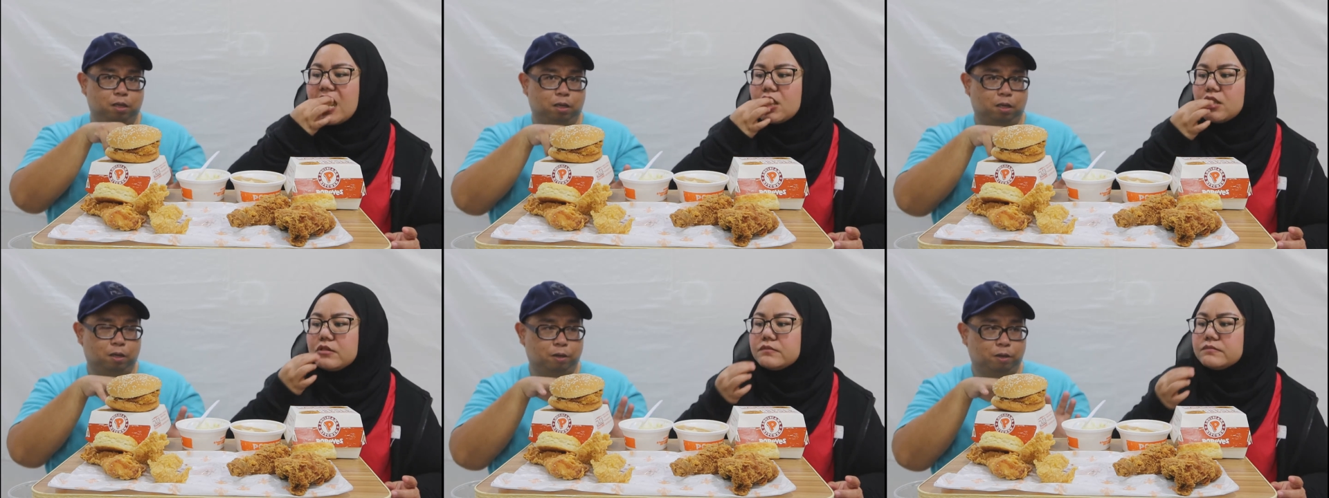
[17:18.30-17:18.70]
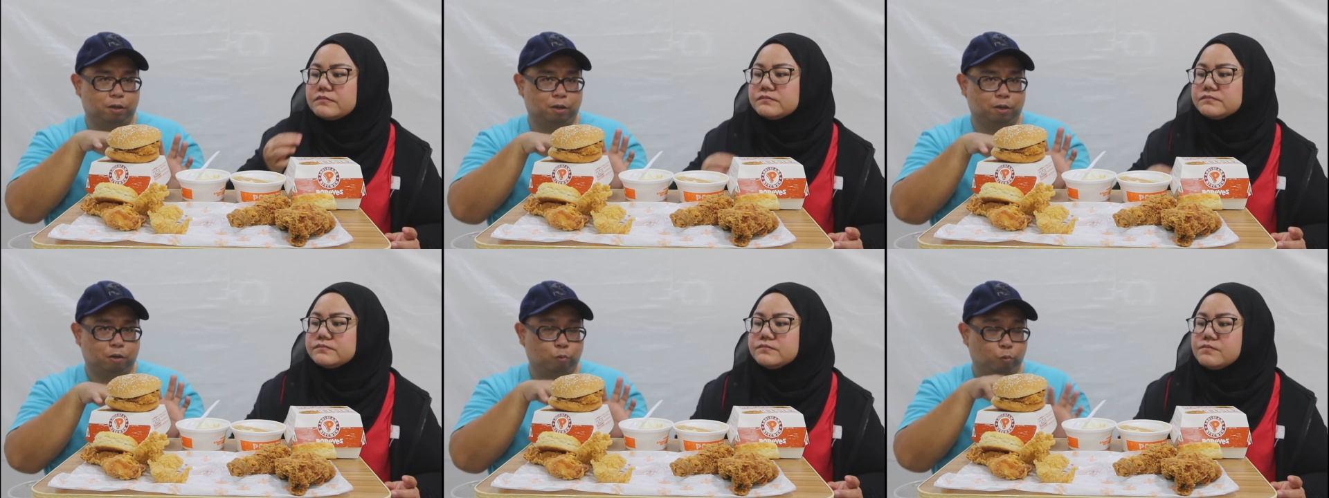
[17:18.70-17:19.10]

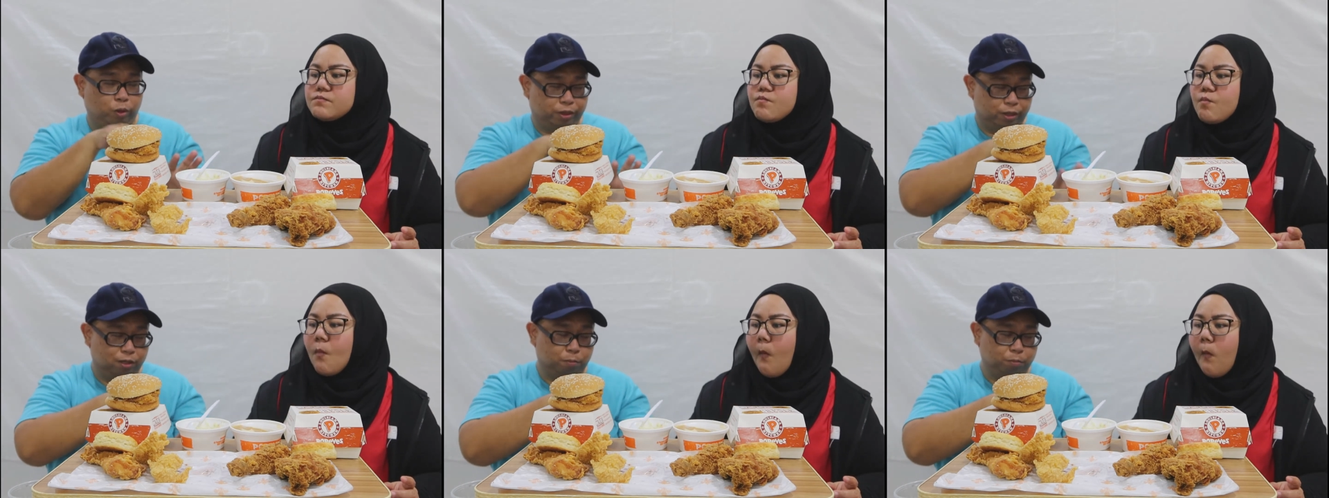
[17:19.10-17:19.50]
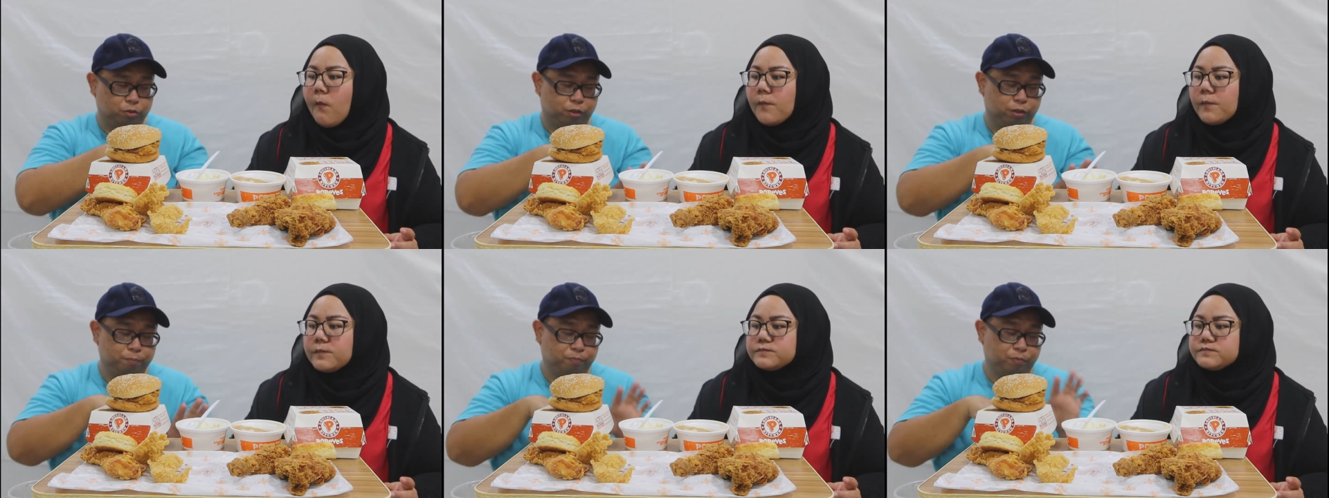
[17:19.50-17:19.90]
Speaker 1: uh, or with her, I'm
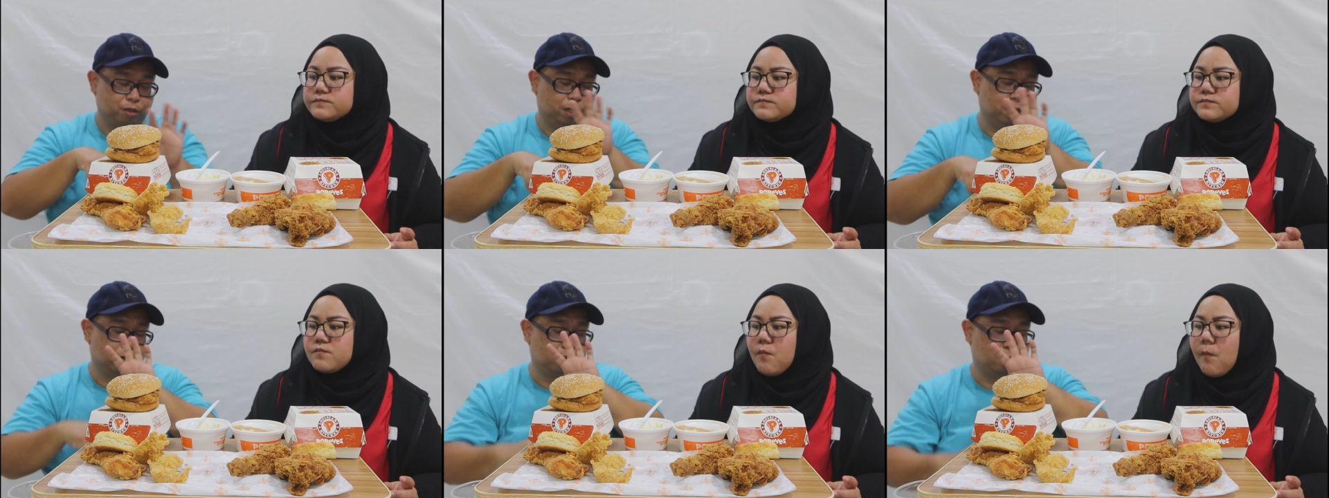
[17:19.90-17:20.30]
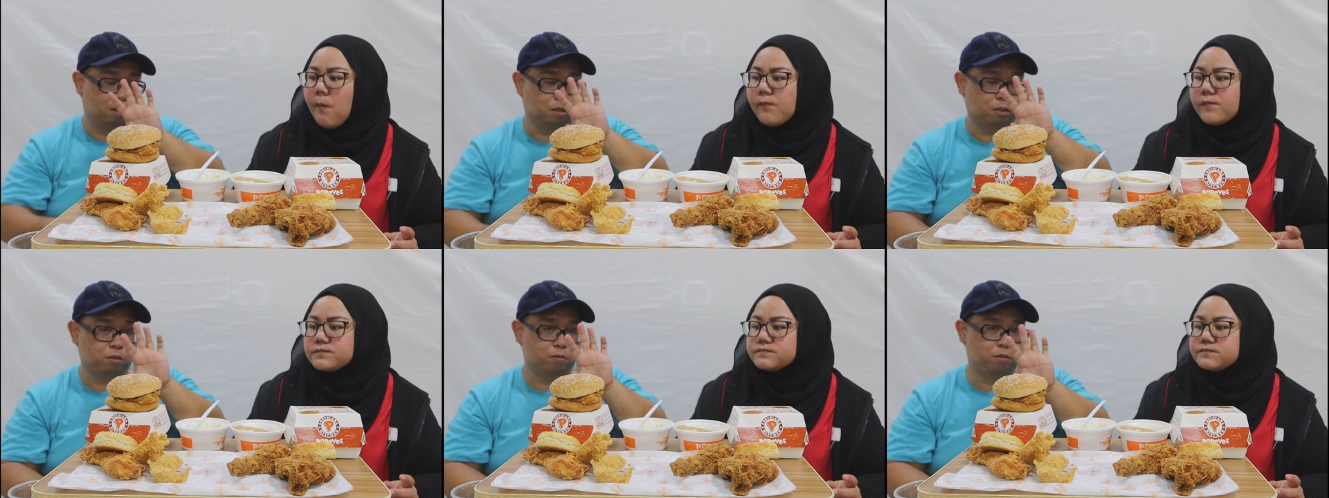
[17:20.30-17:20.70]
sorry,
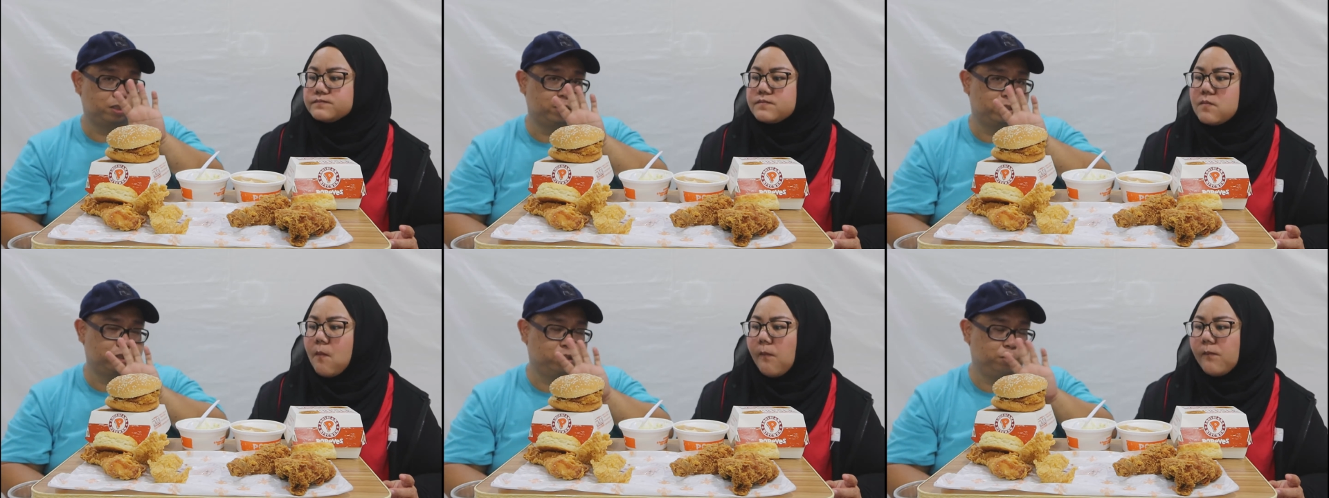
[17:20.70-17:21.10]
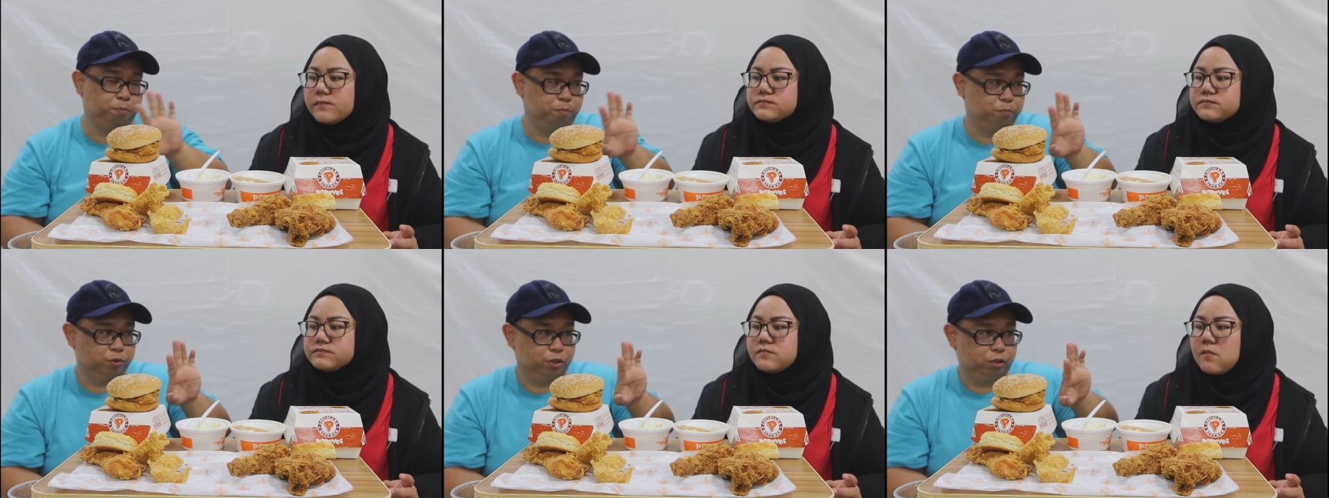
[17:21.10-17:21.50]
uh, she,
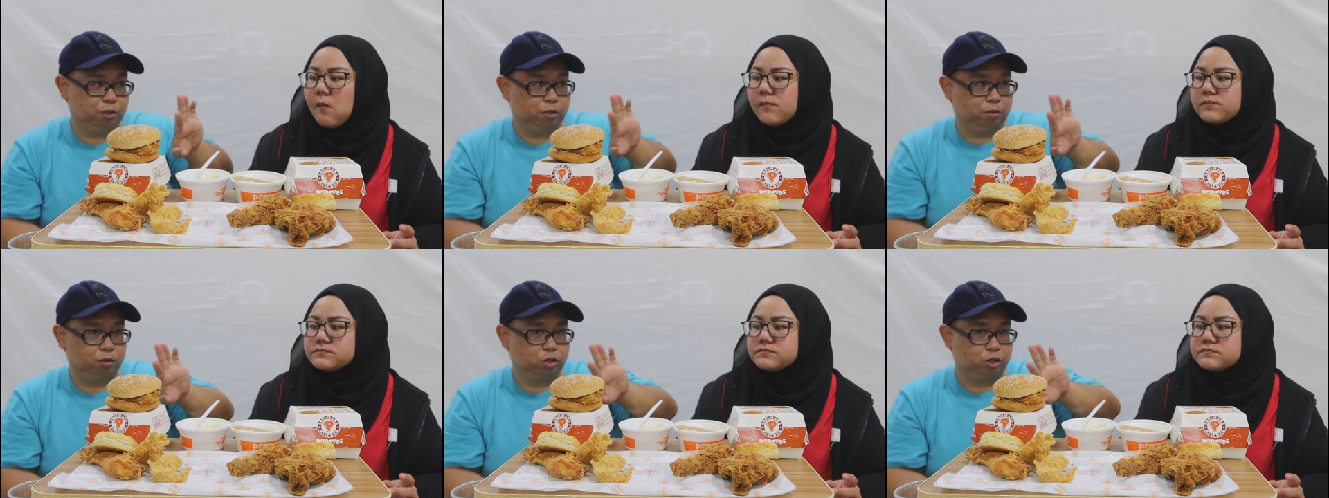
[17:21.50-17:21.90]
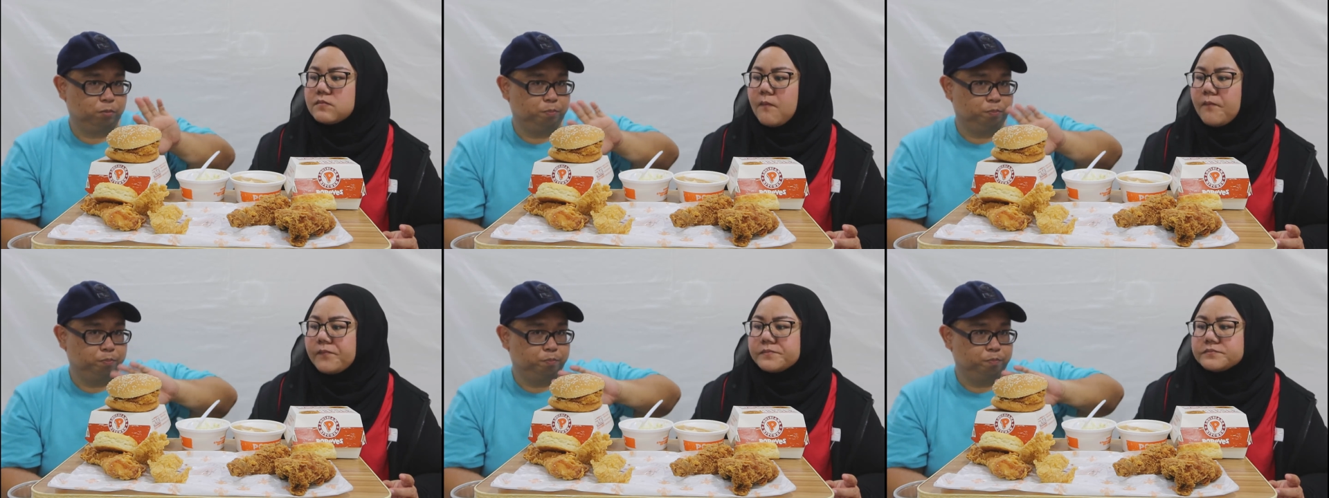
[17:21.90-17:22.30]
she,
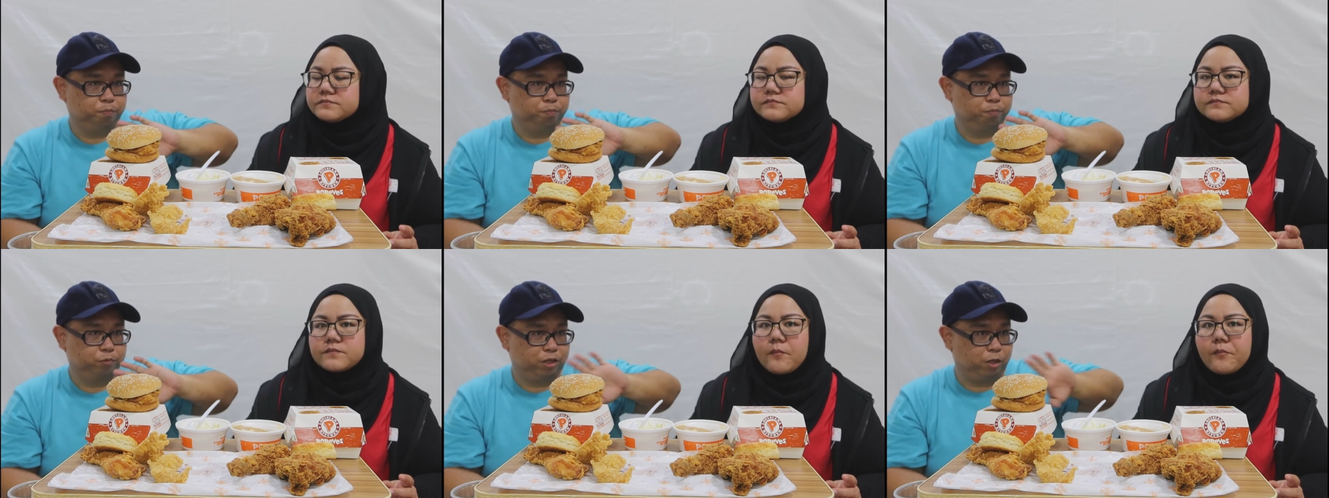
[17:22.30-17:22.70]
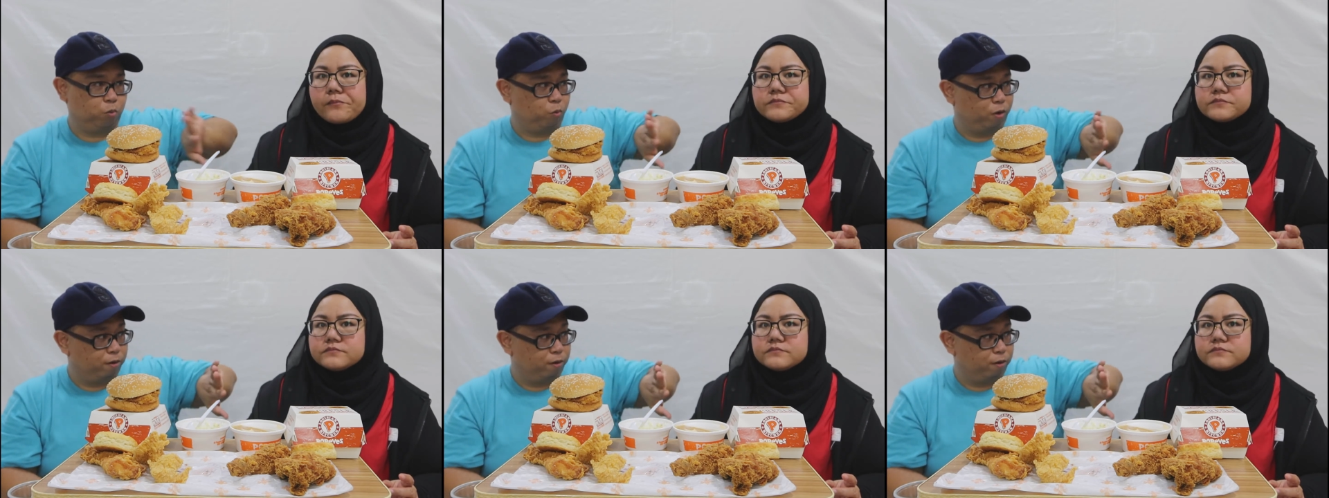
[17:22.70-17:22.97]
she take